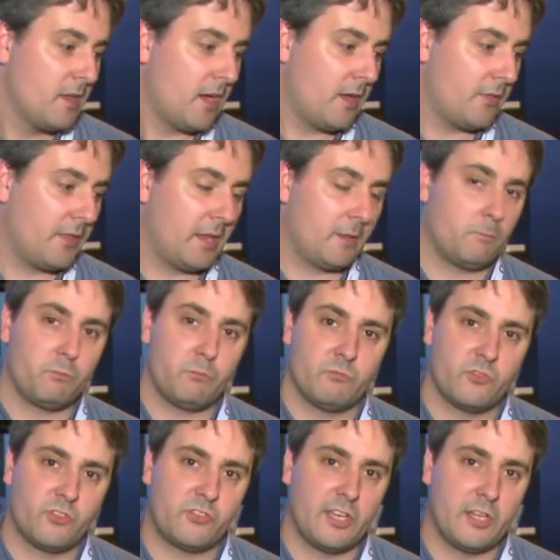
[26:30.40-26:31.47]
I think
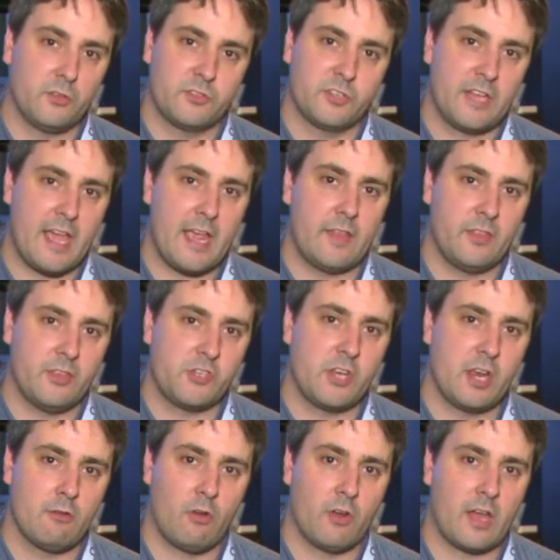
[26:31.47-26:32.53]
still today, this
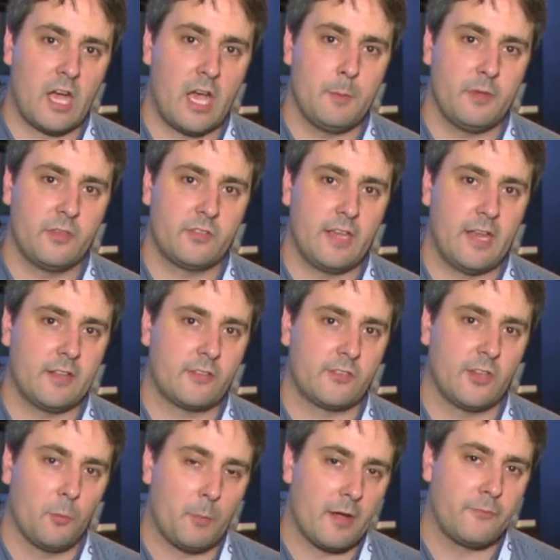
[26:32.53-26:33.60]
year on at IBC, it's
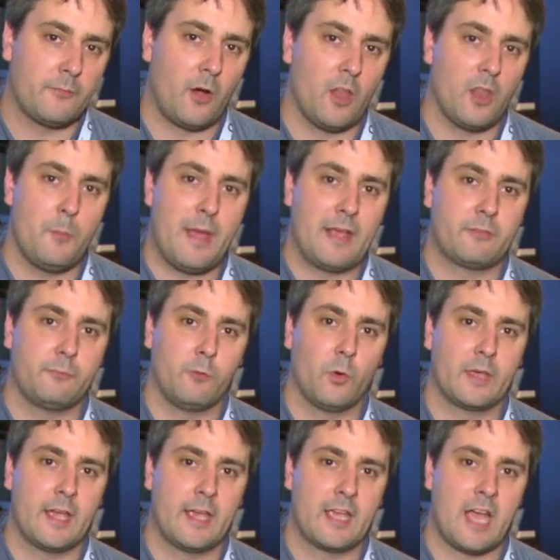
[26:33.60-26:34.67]
still by far the best
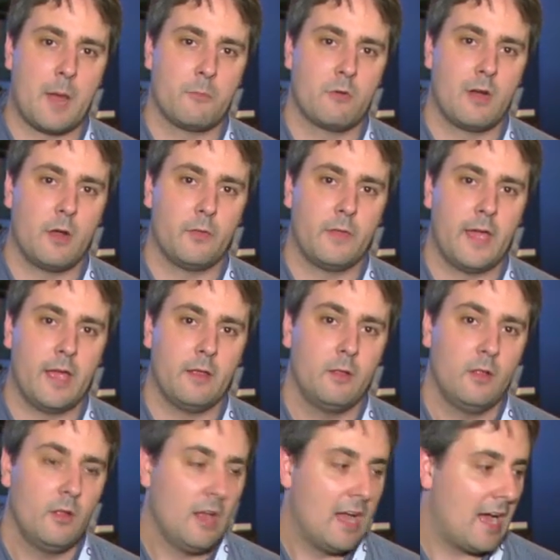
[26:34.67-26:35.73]
4K camera out there.
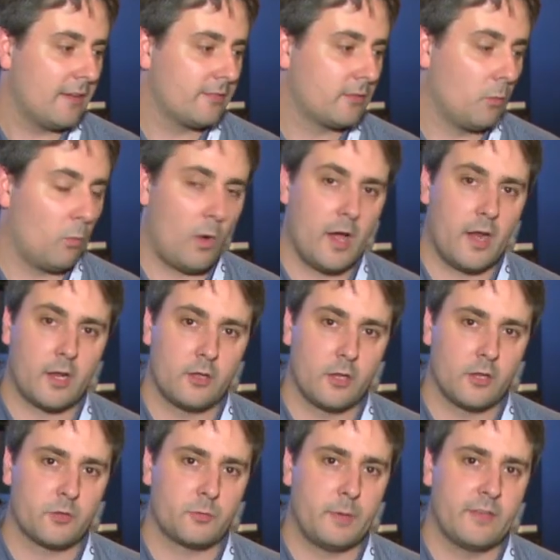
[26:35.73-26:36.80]
Has the wider
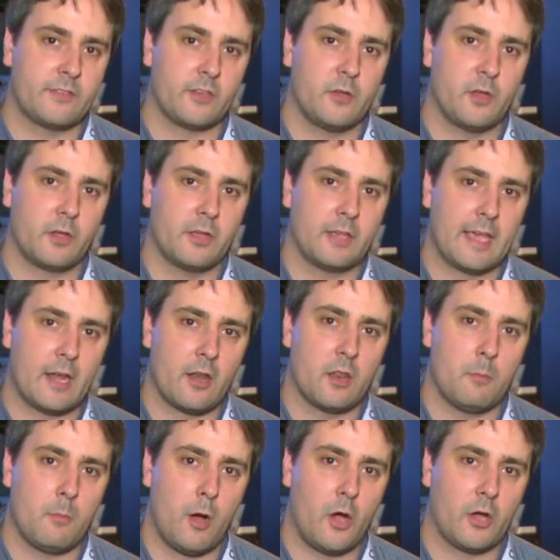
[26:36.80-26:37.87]
color space that you can get in
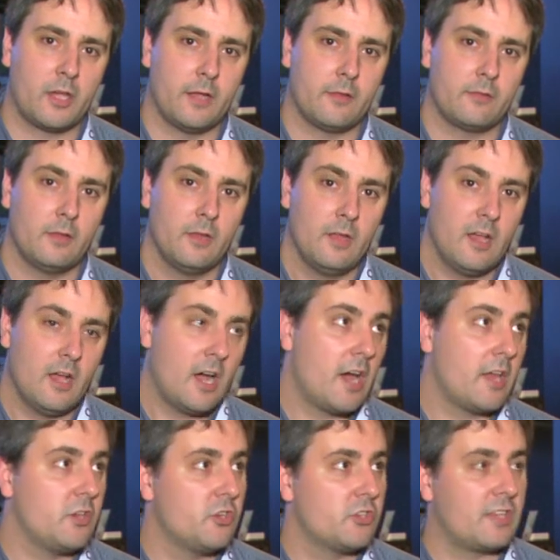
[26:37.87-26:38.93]
the market,
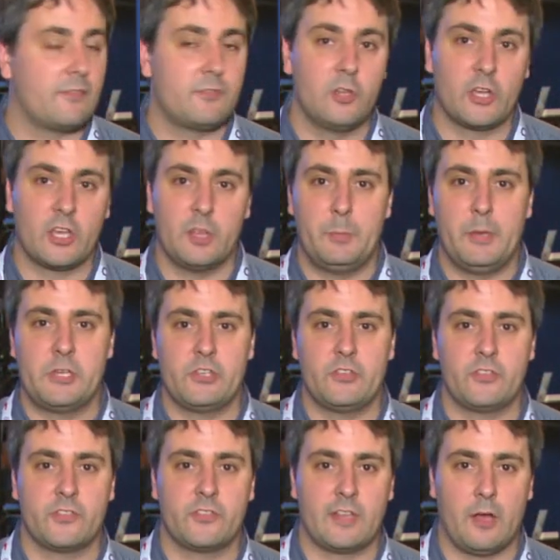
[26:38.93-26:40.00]
and you just have to look at the
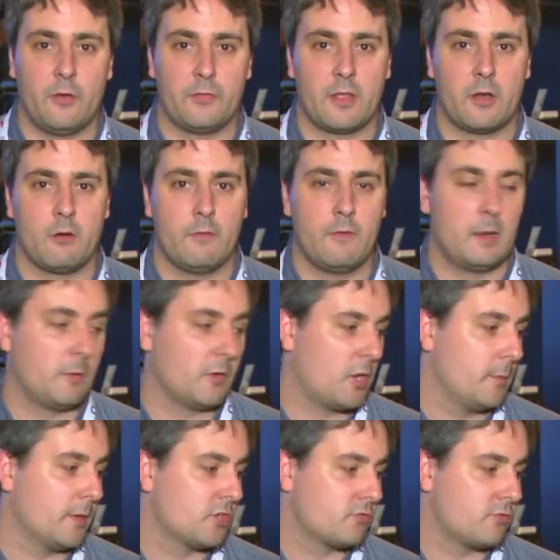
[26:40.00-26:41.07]
pictures yourself that are available
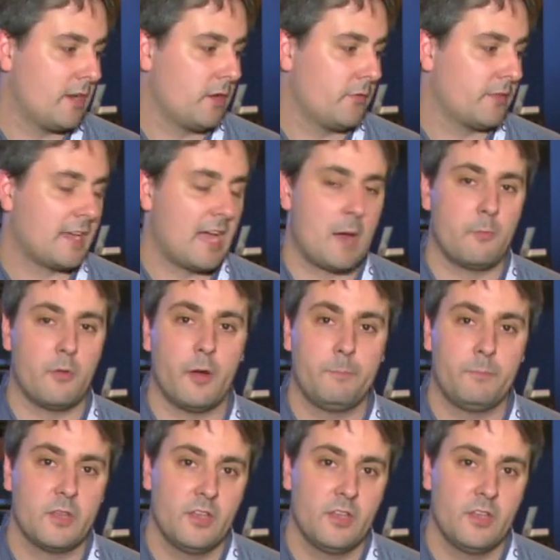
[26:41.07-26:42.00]
coming straight off the camera.